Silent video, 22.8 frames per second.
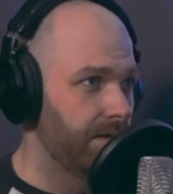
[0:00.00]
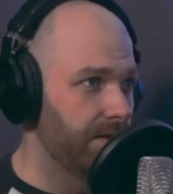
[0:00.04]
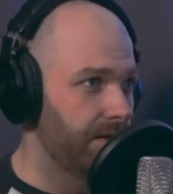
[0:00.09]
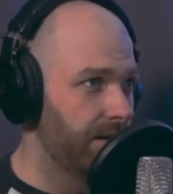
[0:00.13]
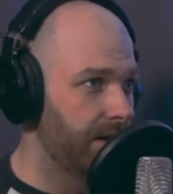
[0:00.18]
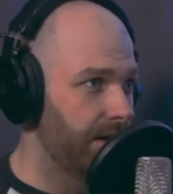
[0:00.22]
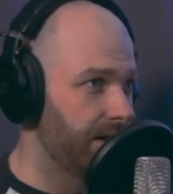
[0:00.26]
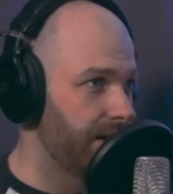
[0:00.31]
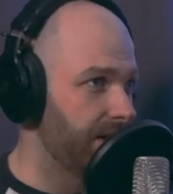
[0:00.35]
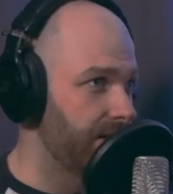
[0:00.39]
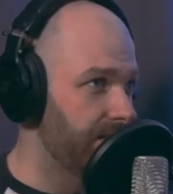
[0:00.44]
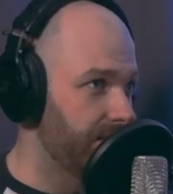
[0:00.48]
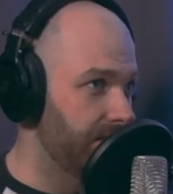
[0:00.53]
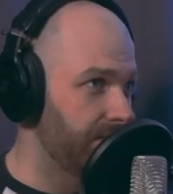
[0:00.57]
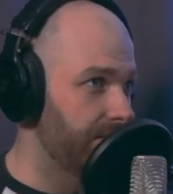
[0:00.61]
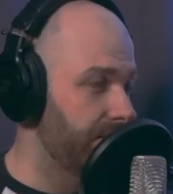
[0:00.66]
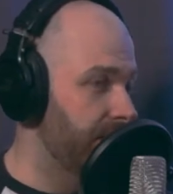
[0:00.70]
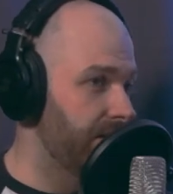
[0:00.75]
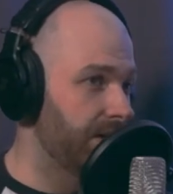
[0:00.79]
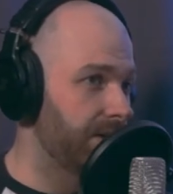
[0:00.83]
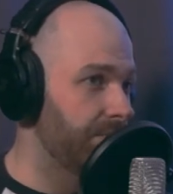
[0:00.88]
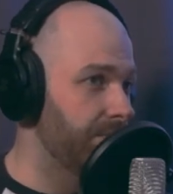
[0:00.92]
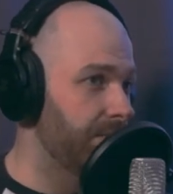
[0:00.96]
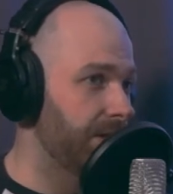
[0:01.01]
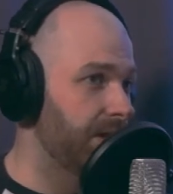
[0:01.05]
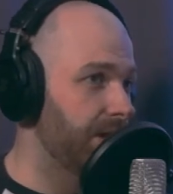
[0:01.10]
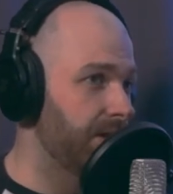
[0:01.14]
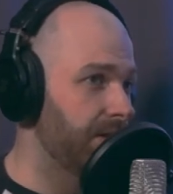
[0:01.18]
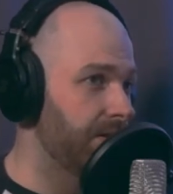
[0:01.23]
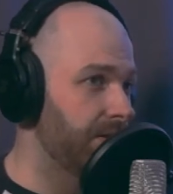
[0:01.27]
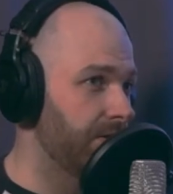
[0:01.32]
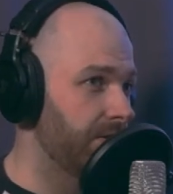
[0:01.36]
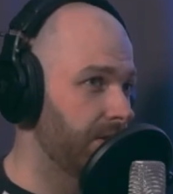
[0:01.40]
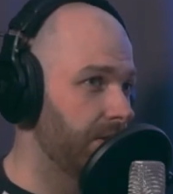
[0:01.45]
Like, yeah,
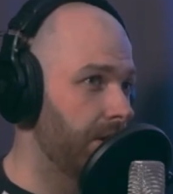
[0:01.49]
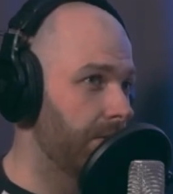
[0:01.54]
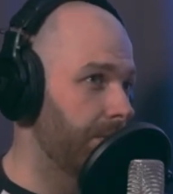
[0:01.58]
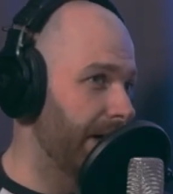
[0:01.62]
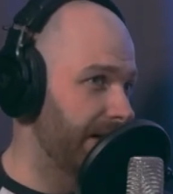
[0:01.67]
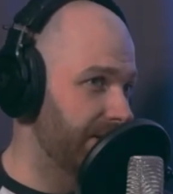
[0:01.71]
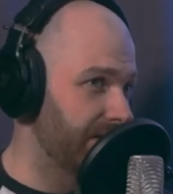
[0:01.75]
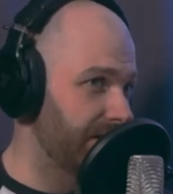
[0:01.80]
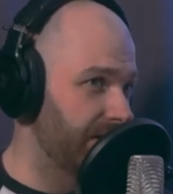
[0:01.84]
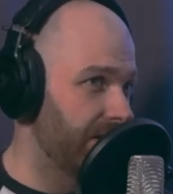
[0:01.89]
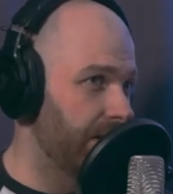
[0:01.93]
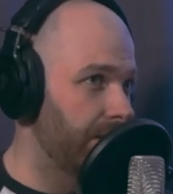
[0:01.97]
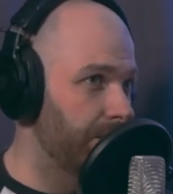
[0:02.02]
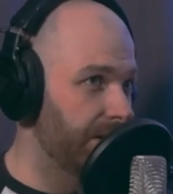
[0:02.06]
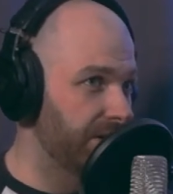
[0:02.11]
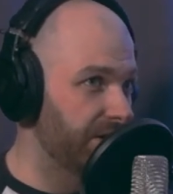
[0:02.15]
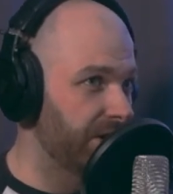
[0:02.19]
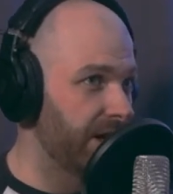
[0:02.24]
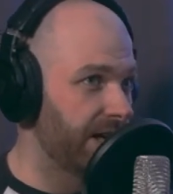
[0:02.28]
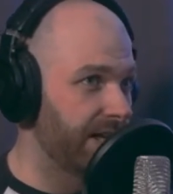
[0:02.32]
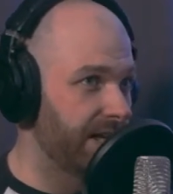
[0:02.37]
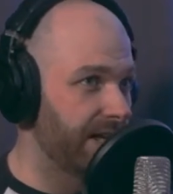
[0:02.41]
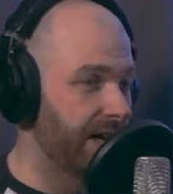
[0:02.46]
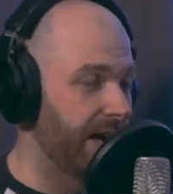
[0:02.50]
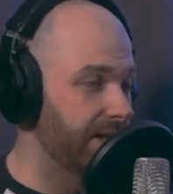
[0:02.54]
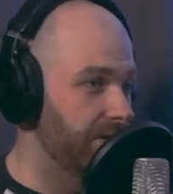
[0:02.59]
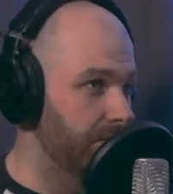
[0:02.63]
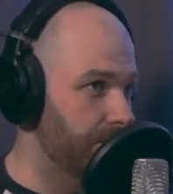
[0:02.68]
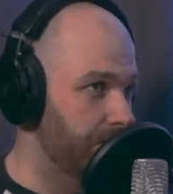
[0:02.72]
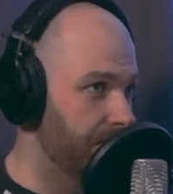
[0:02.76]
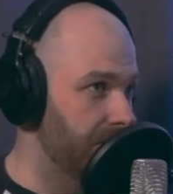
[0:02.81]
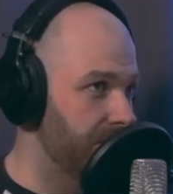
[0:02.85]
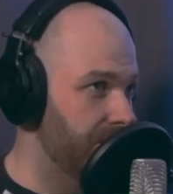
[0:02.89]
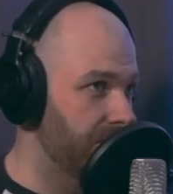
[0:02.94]
You, are not passing it on by shaking
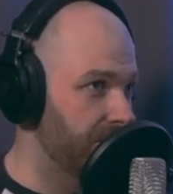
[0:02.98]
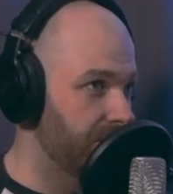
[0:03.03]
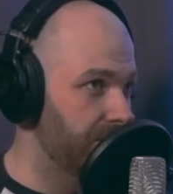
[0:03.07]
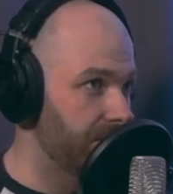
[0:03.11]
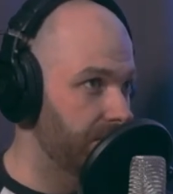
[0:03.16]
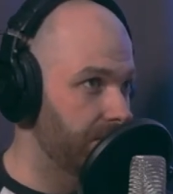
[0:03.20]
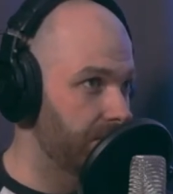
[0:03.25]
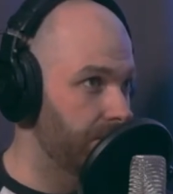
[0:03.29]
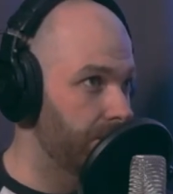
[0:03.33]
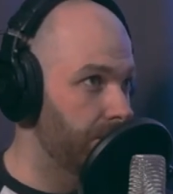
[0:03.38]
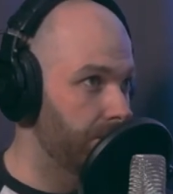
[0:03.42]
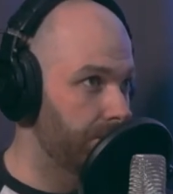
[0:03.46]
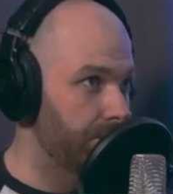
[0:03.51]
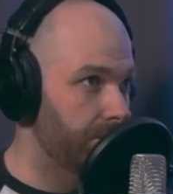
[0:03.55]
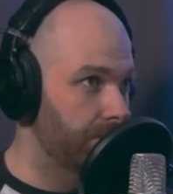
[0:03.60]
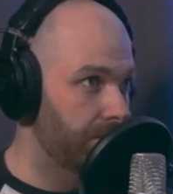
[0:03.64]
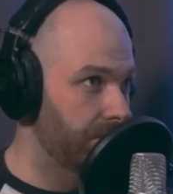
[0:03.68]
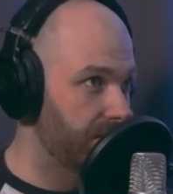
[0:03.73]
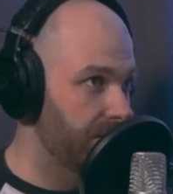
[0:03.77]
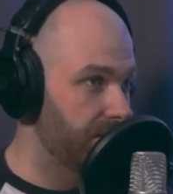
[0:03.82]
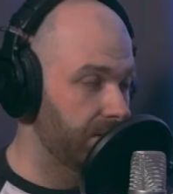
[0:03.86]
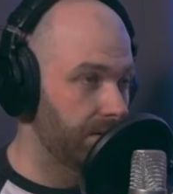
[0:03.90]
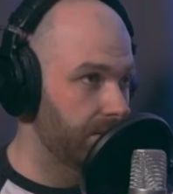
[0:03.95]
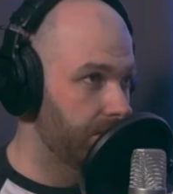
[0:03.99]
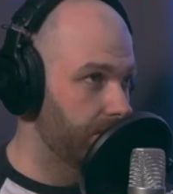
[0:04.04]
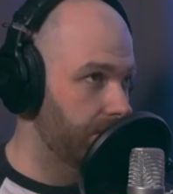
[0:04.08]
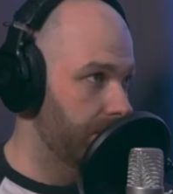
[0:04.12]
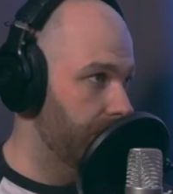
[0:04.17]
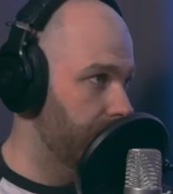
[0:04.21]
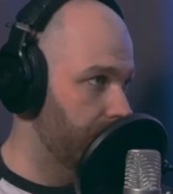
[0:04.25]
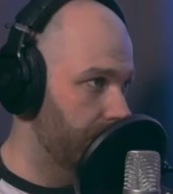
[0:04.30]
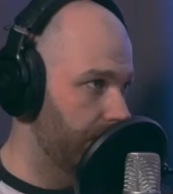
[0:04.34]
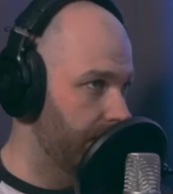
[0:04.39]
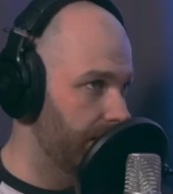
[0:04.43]
hands with each other. You're touching
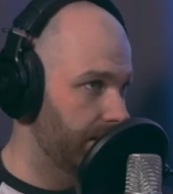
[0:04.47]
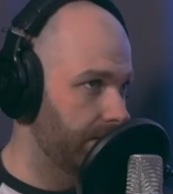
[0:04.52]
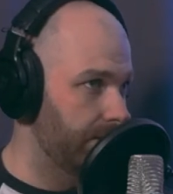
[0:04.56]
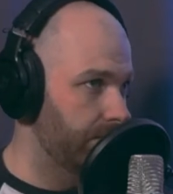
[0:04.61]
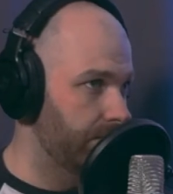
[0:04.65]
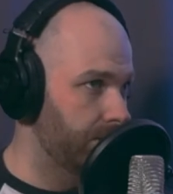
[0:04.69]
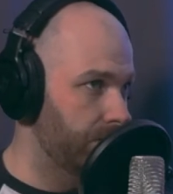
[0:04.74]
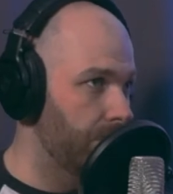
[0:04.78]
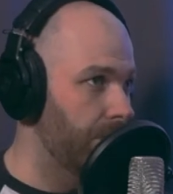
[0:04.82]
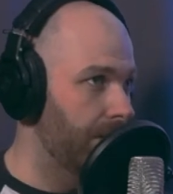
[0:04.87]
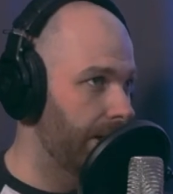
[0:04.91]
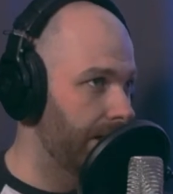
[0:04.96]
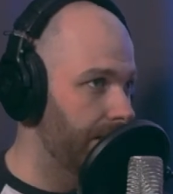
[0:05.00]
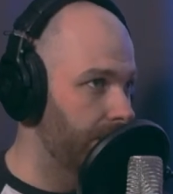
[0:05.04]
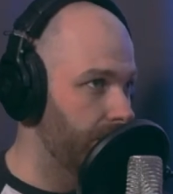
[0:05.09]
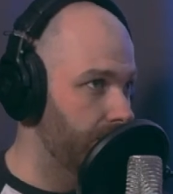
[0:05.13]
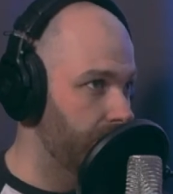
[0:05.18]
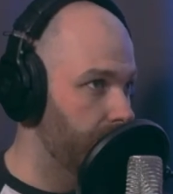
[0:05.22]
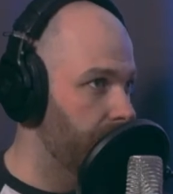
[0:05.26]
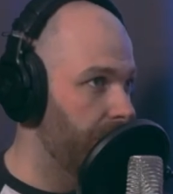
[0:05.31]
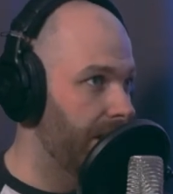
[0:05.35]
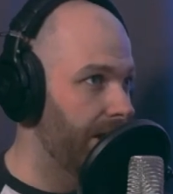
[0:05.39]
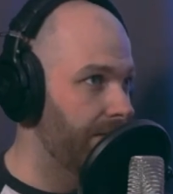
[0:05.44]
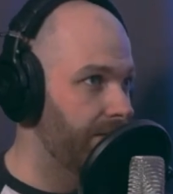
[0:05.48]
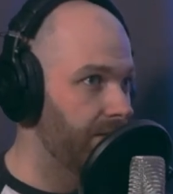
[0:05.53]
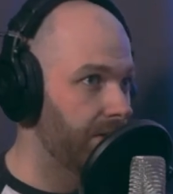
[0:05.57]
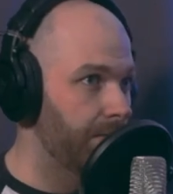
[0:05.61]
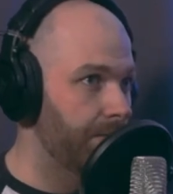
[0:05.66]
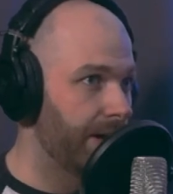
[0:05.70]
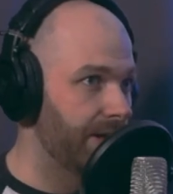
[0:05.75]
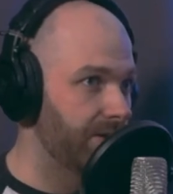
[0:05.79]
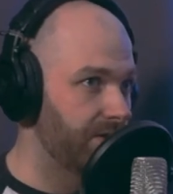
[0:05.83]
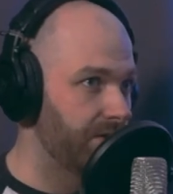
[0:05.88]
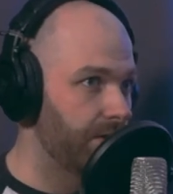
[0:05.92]
like door handles or whatever. You're
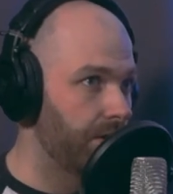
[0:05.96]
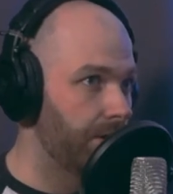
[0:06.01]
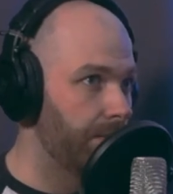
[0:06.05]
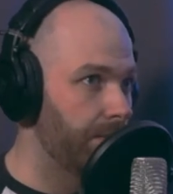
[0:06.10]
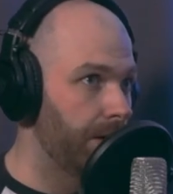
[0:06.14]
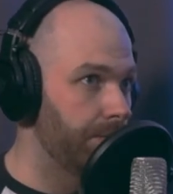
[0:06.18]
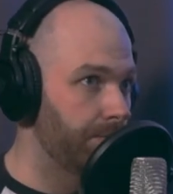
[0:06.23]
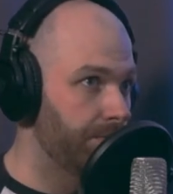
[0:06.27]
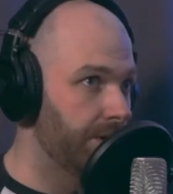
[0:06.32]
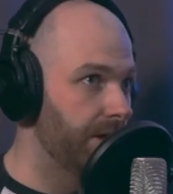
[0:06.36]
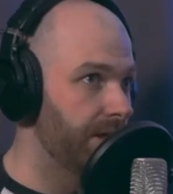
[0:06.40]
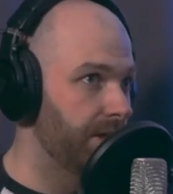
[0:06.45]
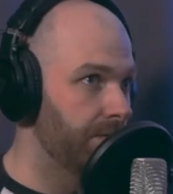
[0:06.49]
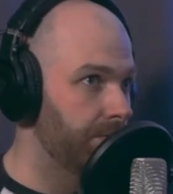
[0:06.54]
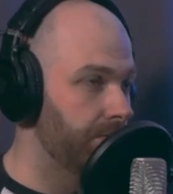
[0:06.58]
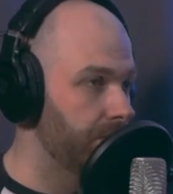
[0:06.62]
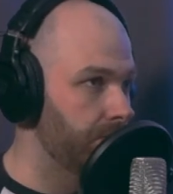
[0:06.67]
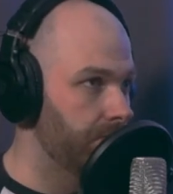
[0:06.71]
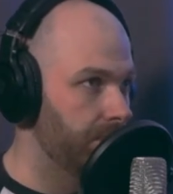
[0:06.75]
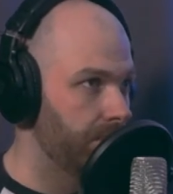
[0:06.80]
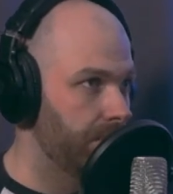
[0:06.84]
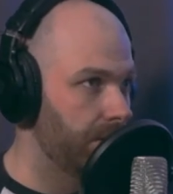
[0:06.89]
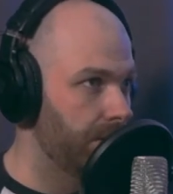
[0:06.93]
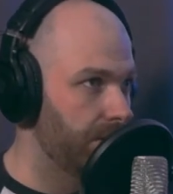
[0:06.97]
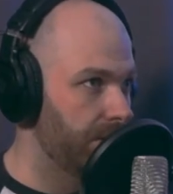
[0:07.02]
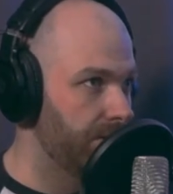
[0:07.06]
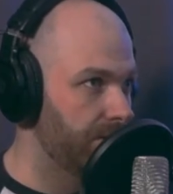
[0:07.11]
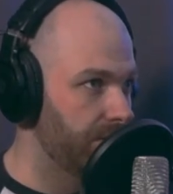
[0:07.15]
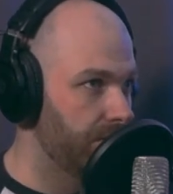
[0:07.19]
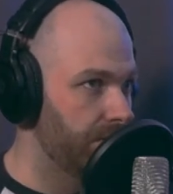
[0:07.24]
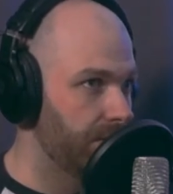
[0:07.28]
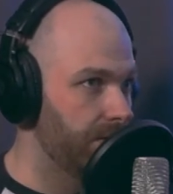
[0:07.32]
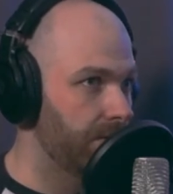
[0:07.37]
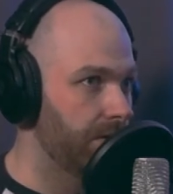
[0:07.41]
passing it on by breathing on yeah,
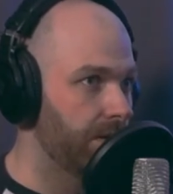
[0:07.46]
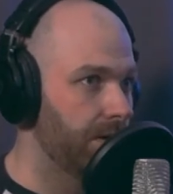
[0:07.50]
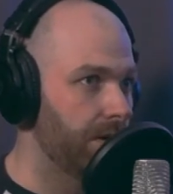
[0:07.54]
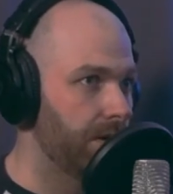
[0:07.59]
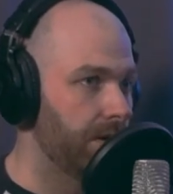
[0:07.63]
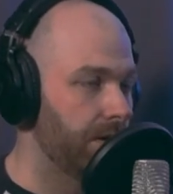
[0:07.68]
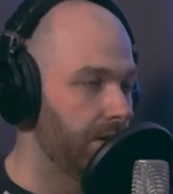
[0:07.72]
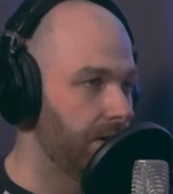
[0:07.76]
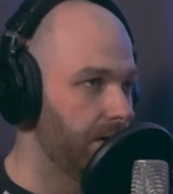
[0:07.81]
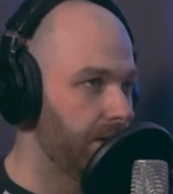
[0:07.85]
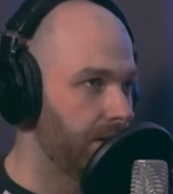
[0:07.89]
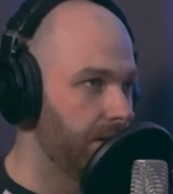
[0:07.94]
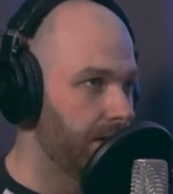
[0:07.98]
each other. Just stop.